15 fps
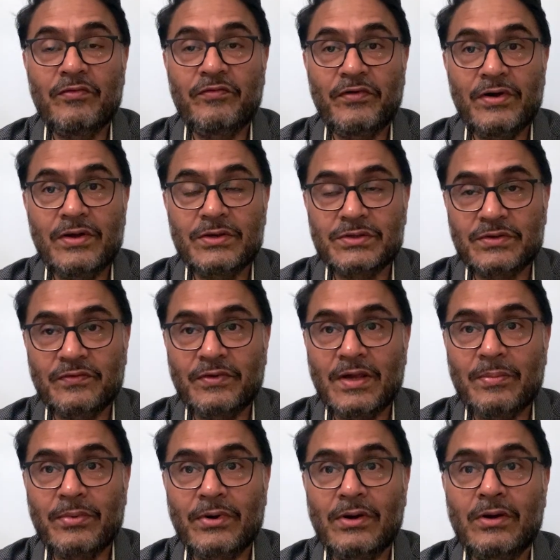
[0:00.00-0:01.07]
1st of
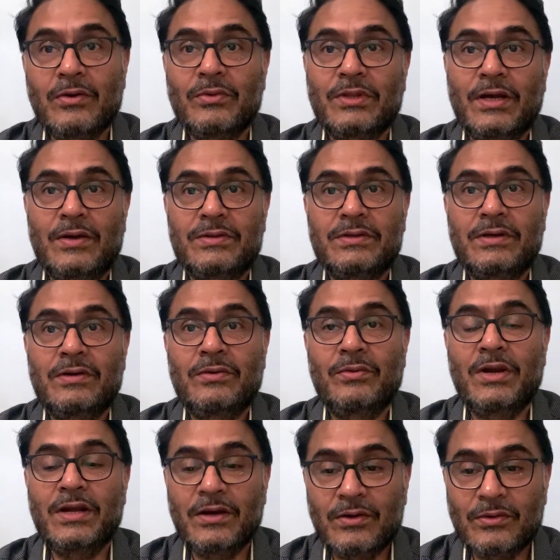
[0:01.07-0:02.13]
April
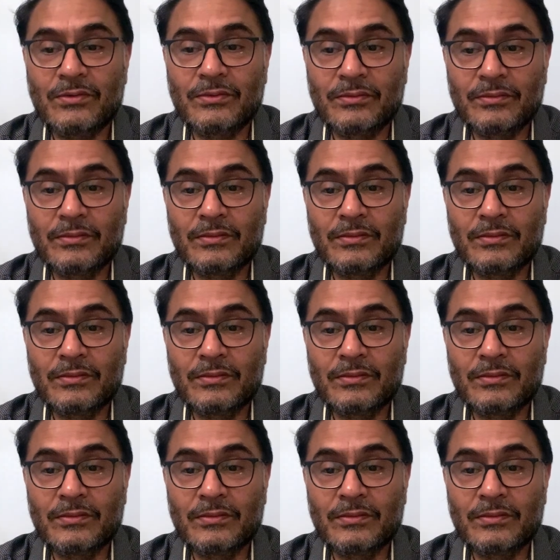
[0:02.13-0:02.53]
2022.